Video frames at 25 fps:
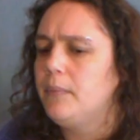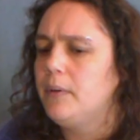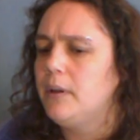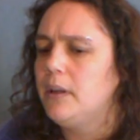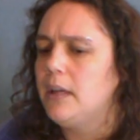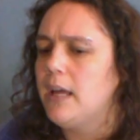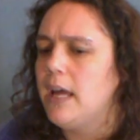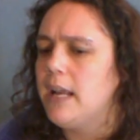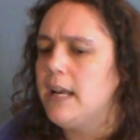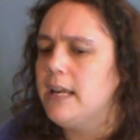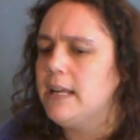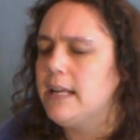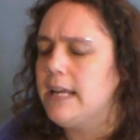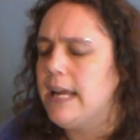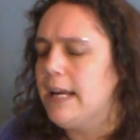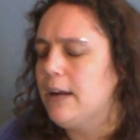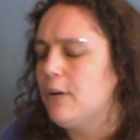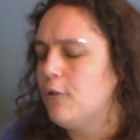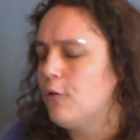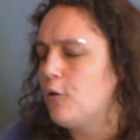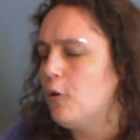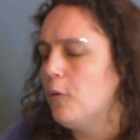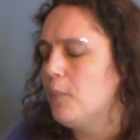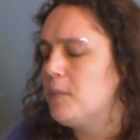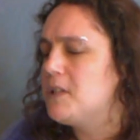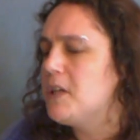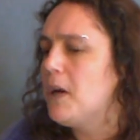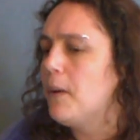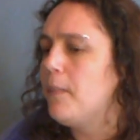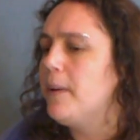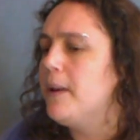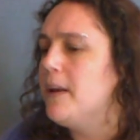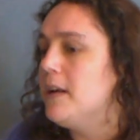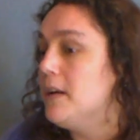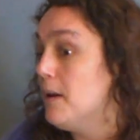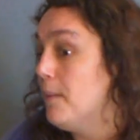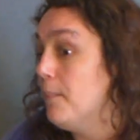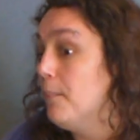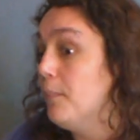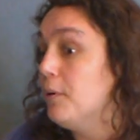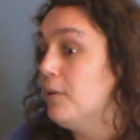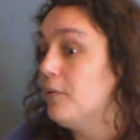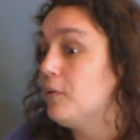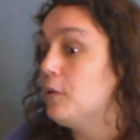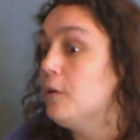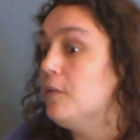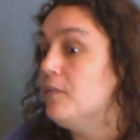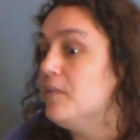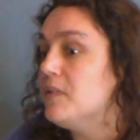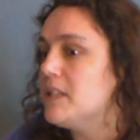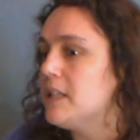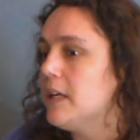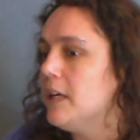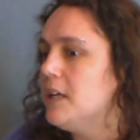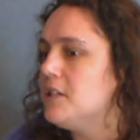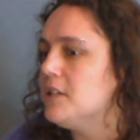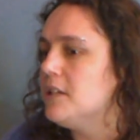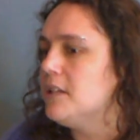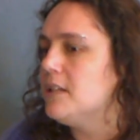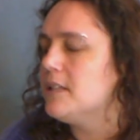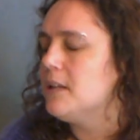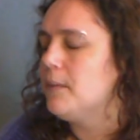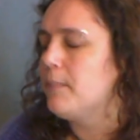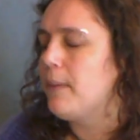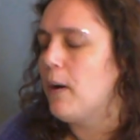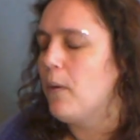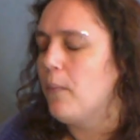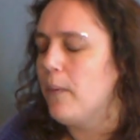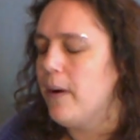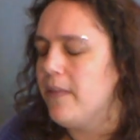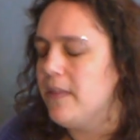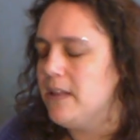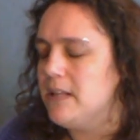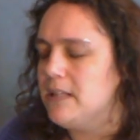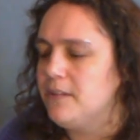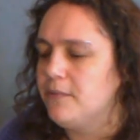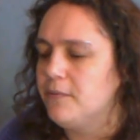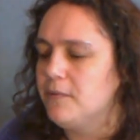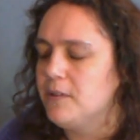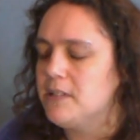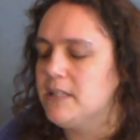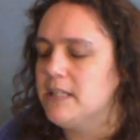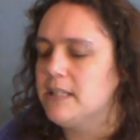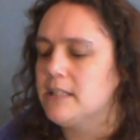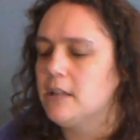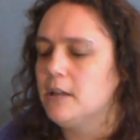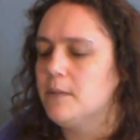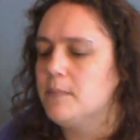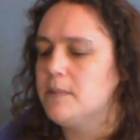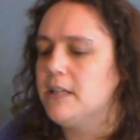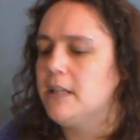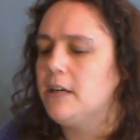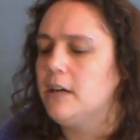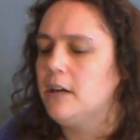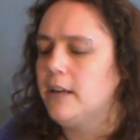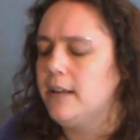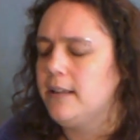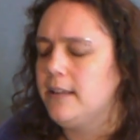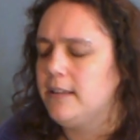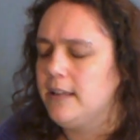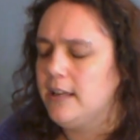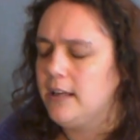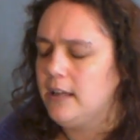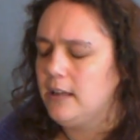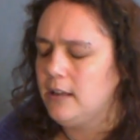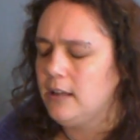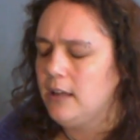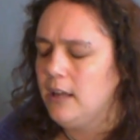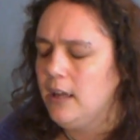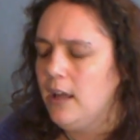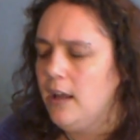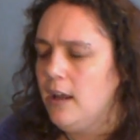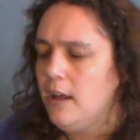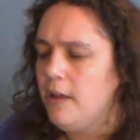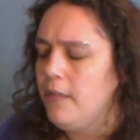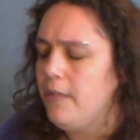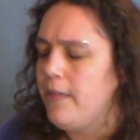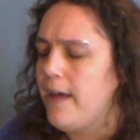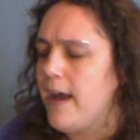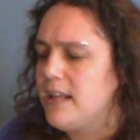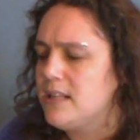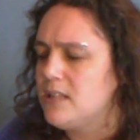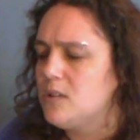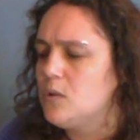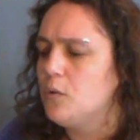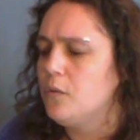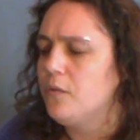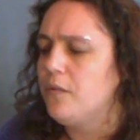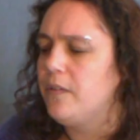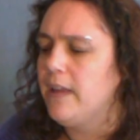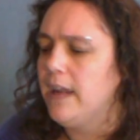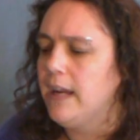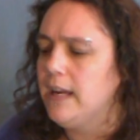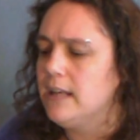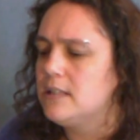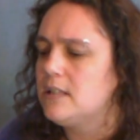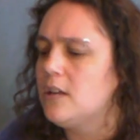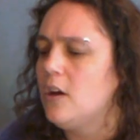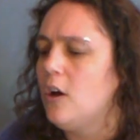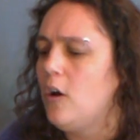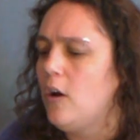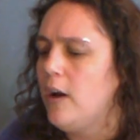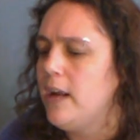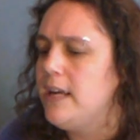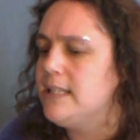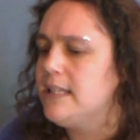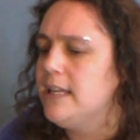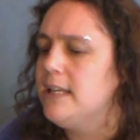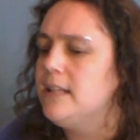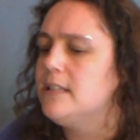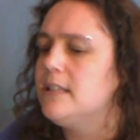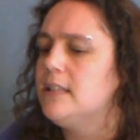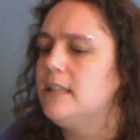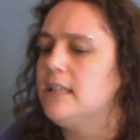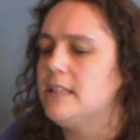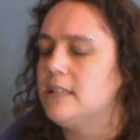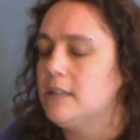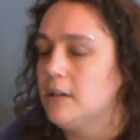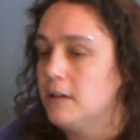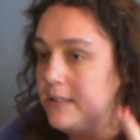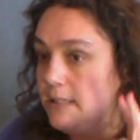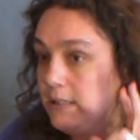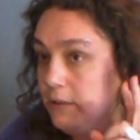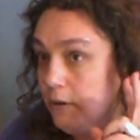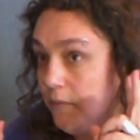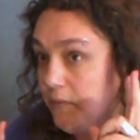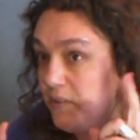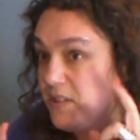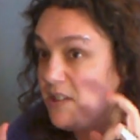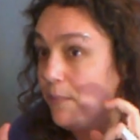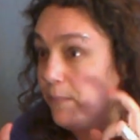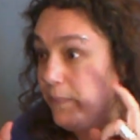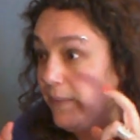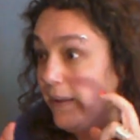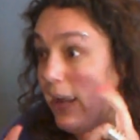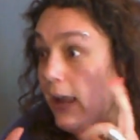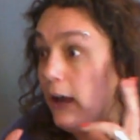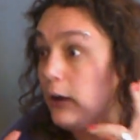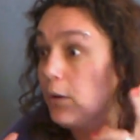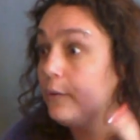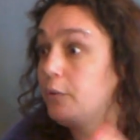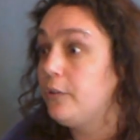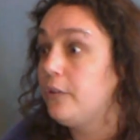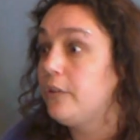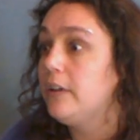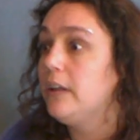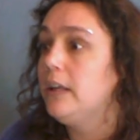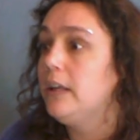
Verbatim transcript: and it cropped up in a number of conversations about where the differences comes in. And I think that sort of thing ties into this idea of something else.